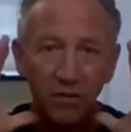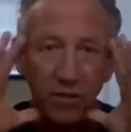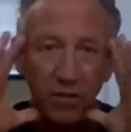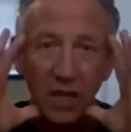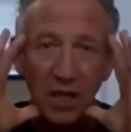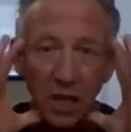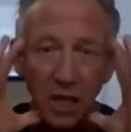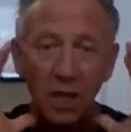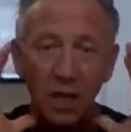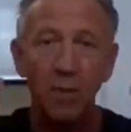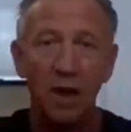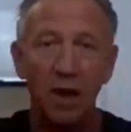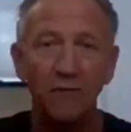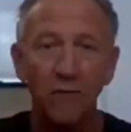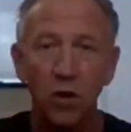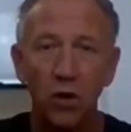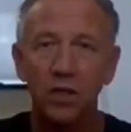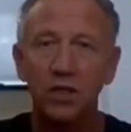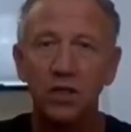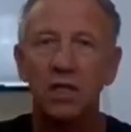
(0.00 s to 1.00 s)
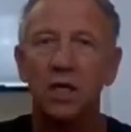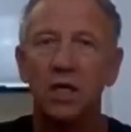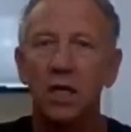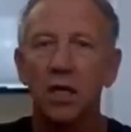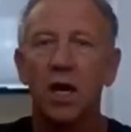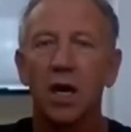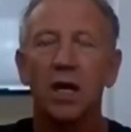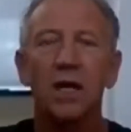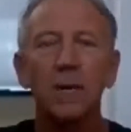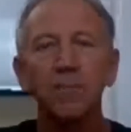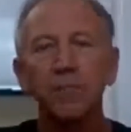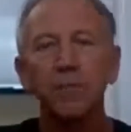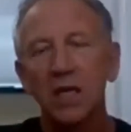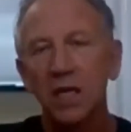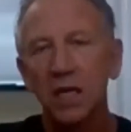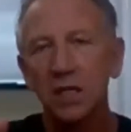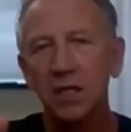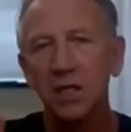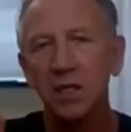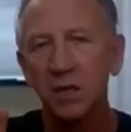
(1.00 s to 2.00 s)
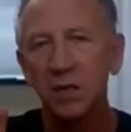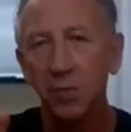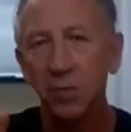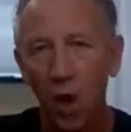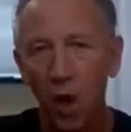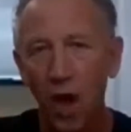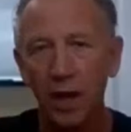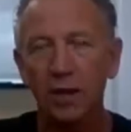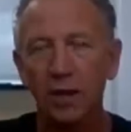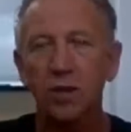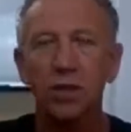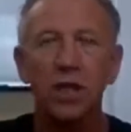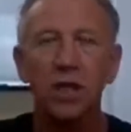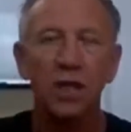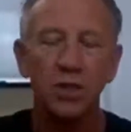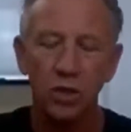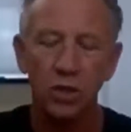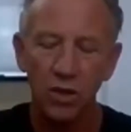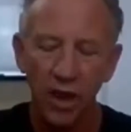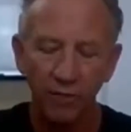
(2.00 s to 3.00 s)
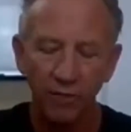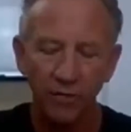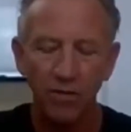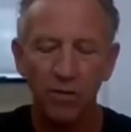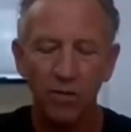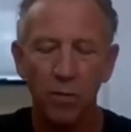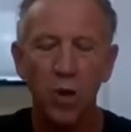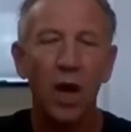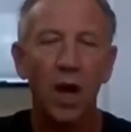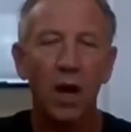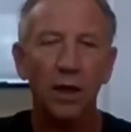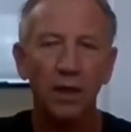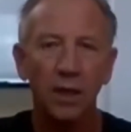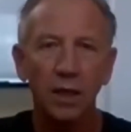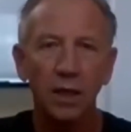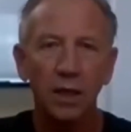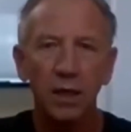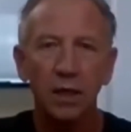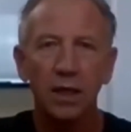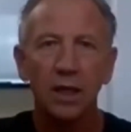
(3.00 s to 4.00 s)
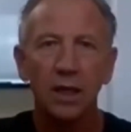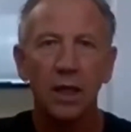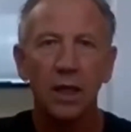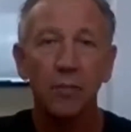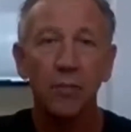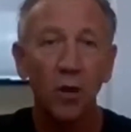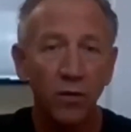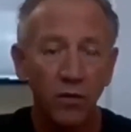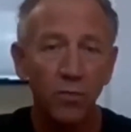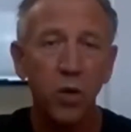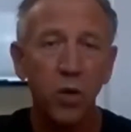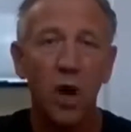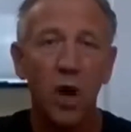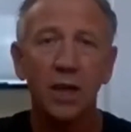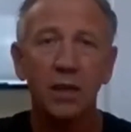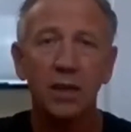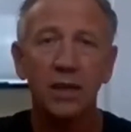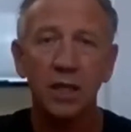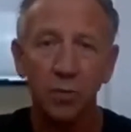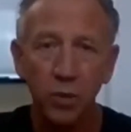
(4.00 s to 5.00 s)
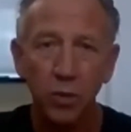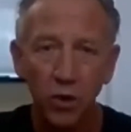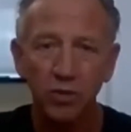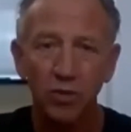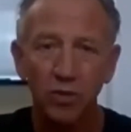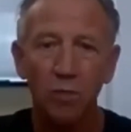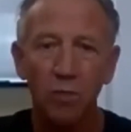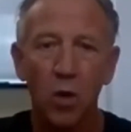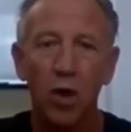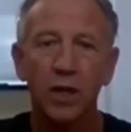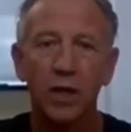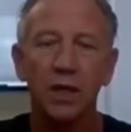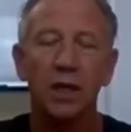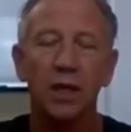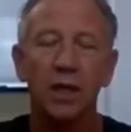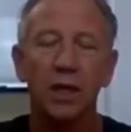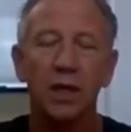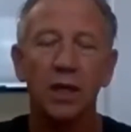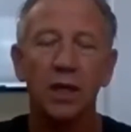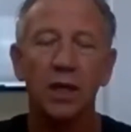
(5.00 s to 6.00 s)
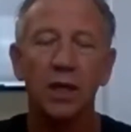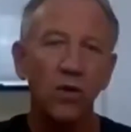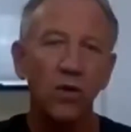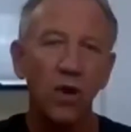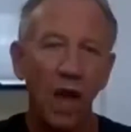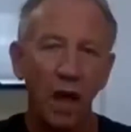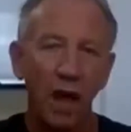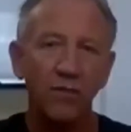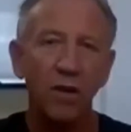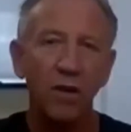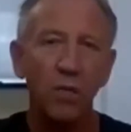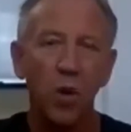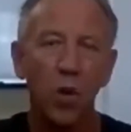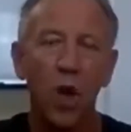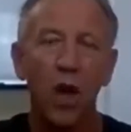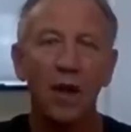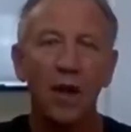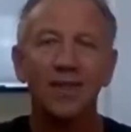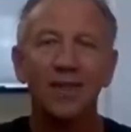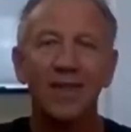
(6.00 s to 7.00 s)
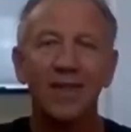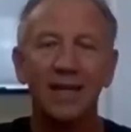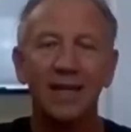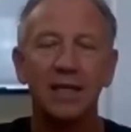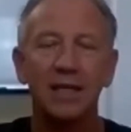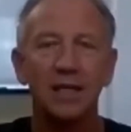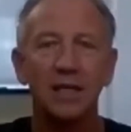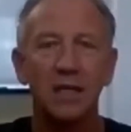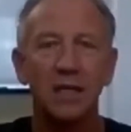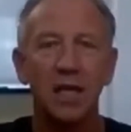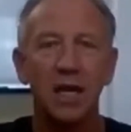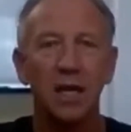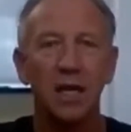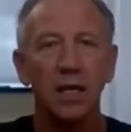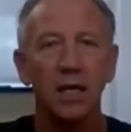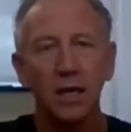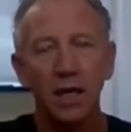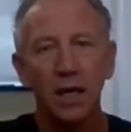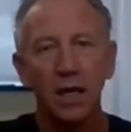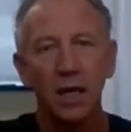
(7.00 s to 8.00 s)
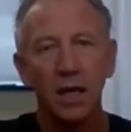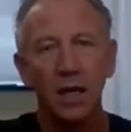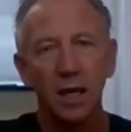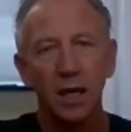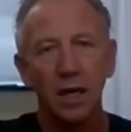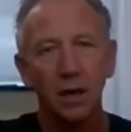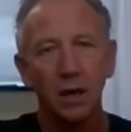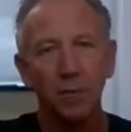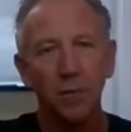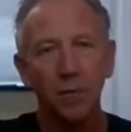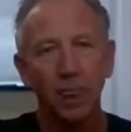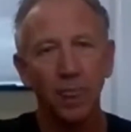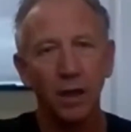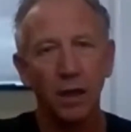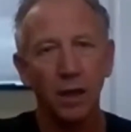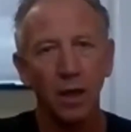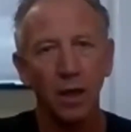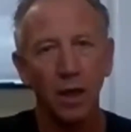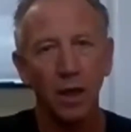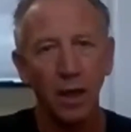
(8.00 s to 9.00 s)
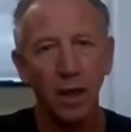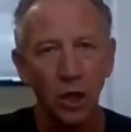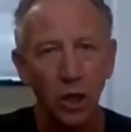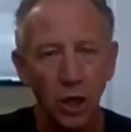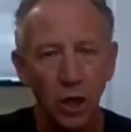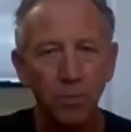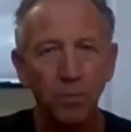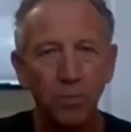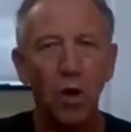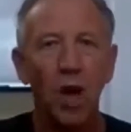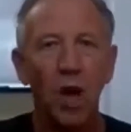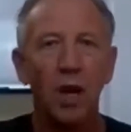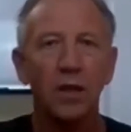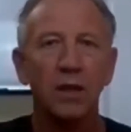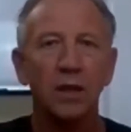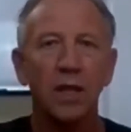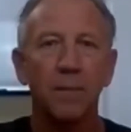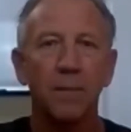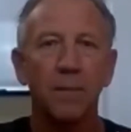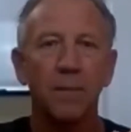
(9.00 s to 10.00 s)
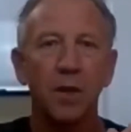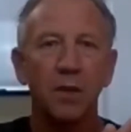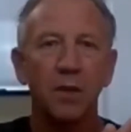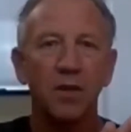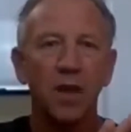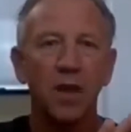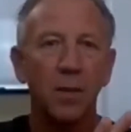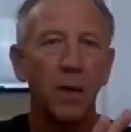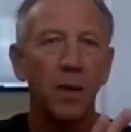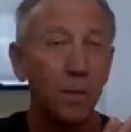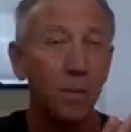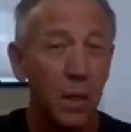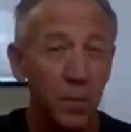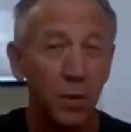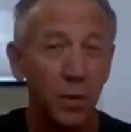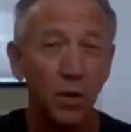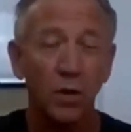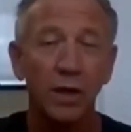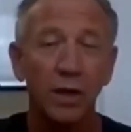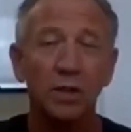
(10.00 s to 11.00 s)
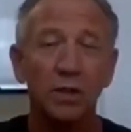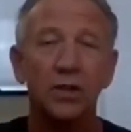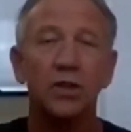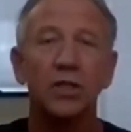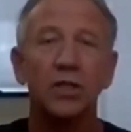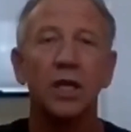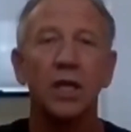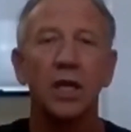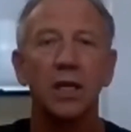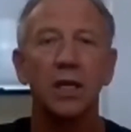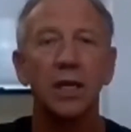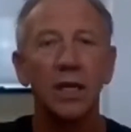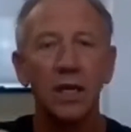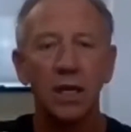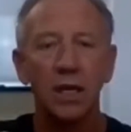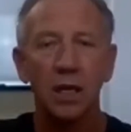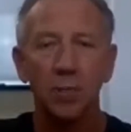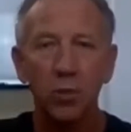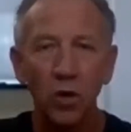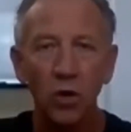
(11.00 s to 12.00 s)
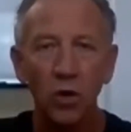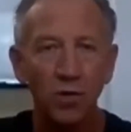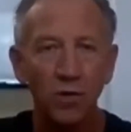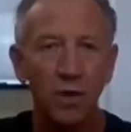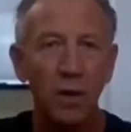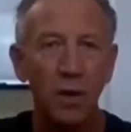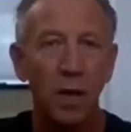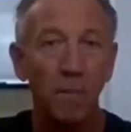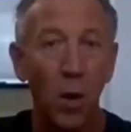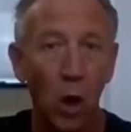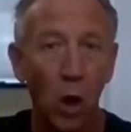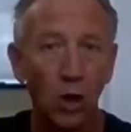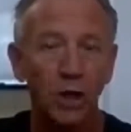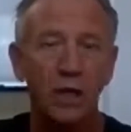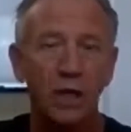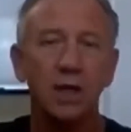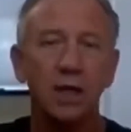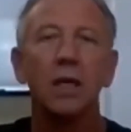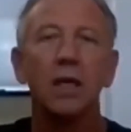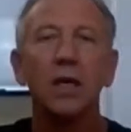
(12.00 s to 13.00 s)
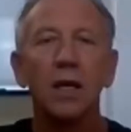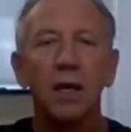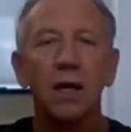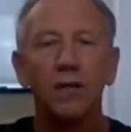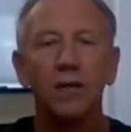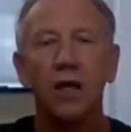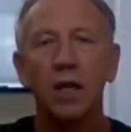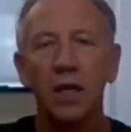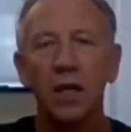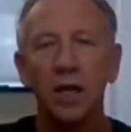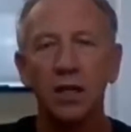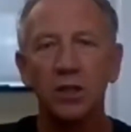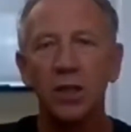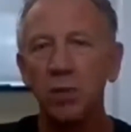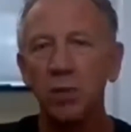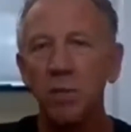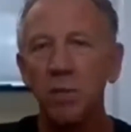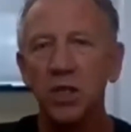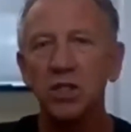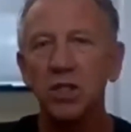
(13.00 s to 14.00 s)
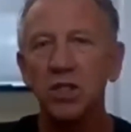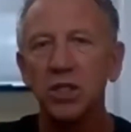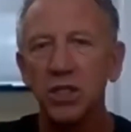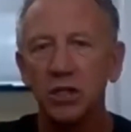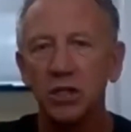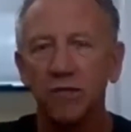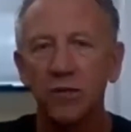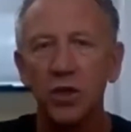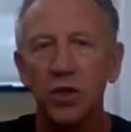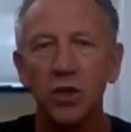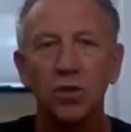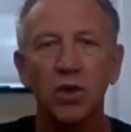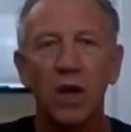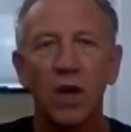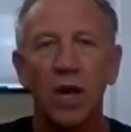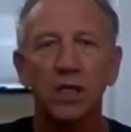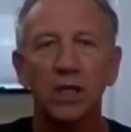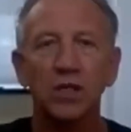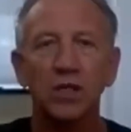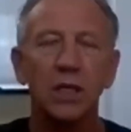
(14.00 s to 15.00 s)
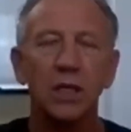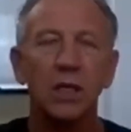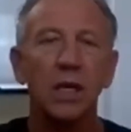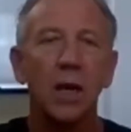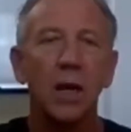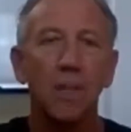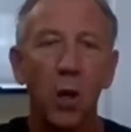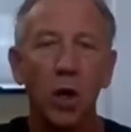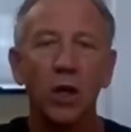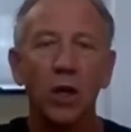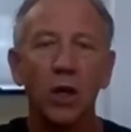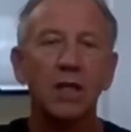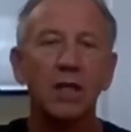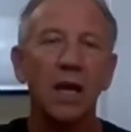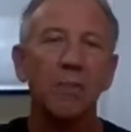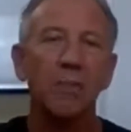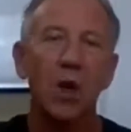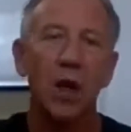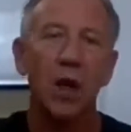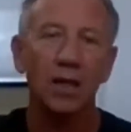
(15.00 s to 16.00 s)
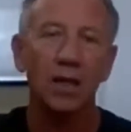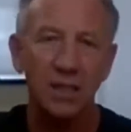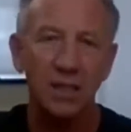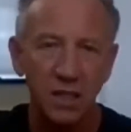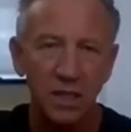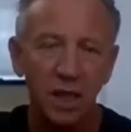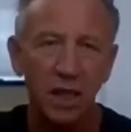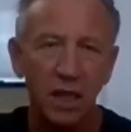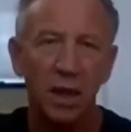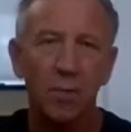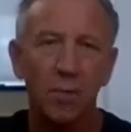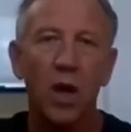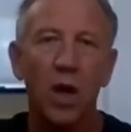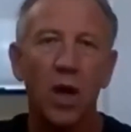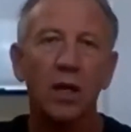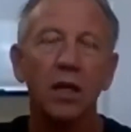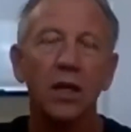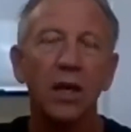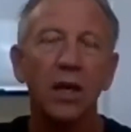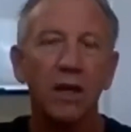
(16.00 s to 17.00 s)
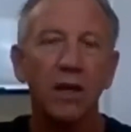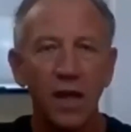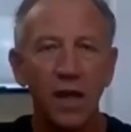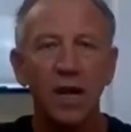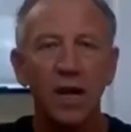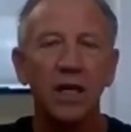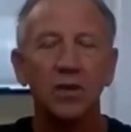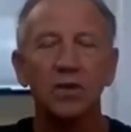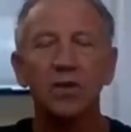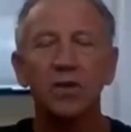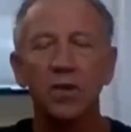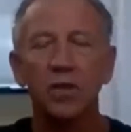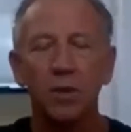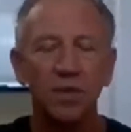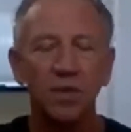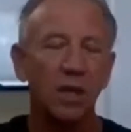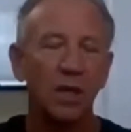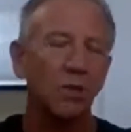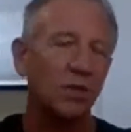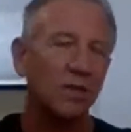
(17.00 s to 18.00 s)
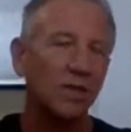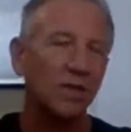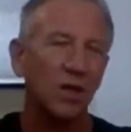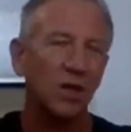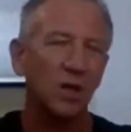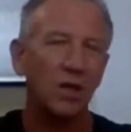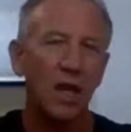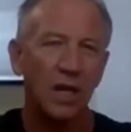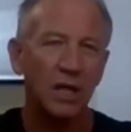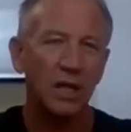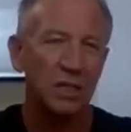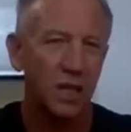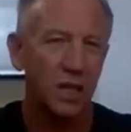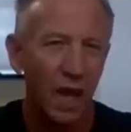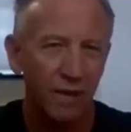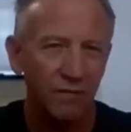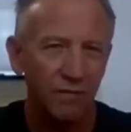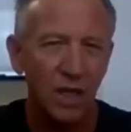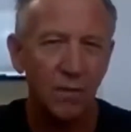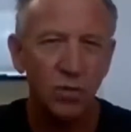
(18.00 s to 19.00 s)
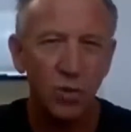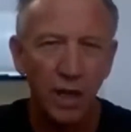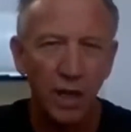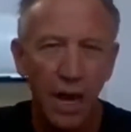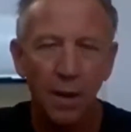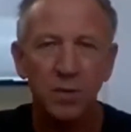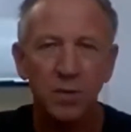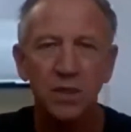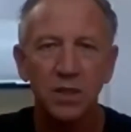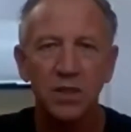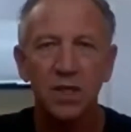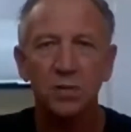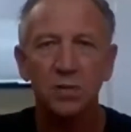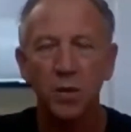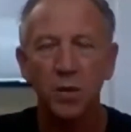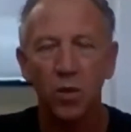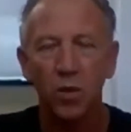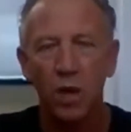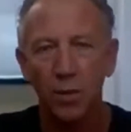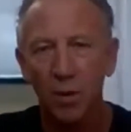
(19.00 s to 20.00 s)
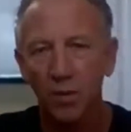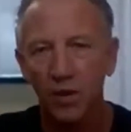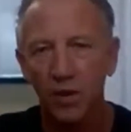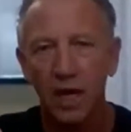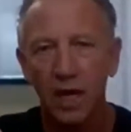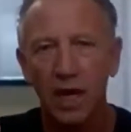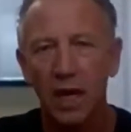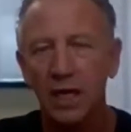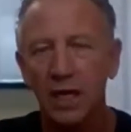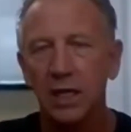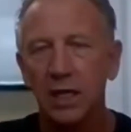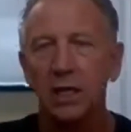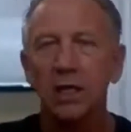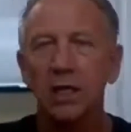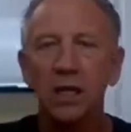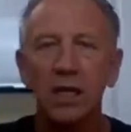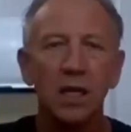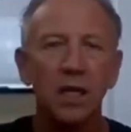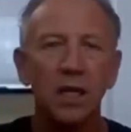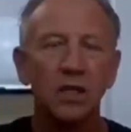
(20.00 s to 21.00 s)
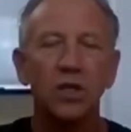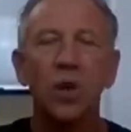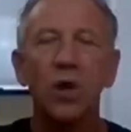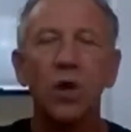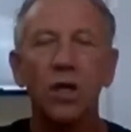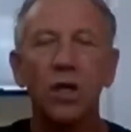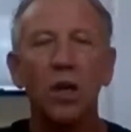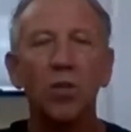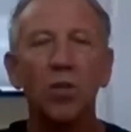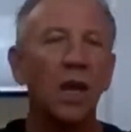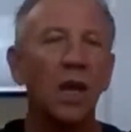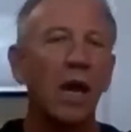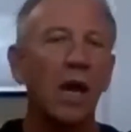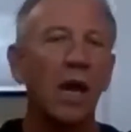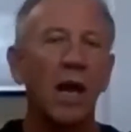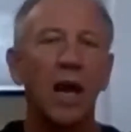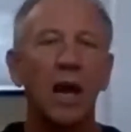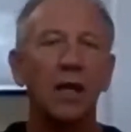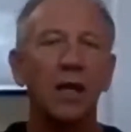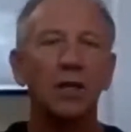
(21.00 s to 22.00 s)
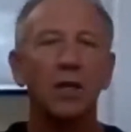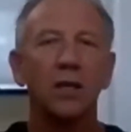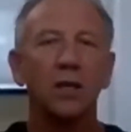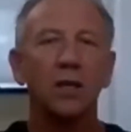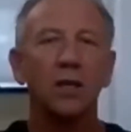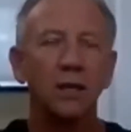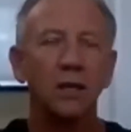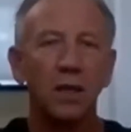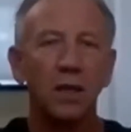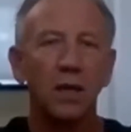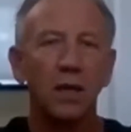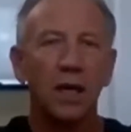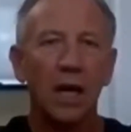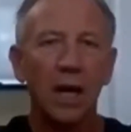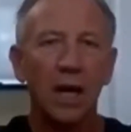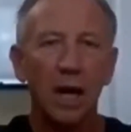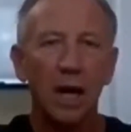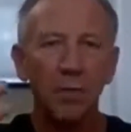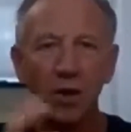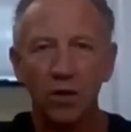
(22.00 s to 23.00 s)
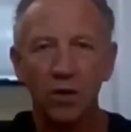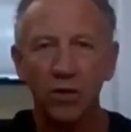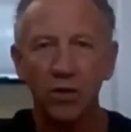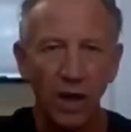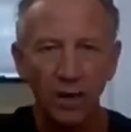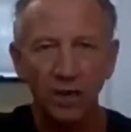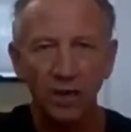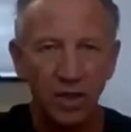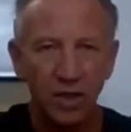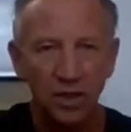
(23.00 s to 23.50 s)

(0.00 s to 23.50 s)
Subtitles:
thinking about focusing in on is the product. Okay, so you have to have a product, a proven product and a proven market. If you have a product that is a good product that people are interested in a proven market, then it's going to be much easier for you to actually market that product and sell that product than it is with somebody saying, you know, because a lot of times what happens is people come up with an idea. They say, okay, well, I'm going to create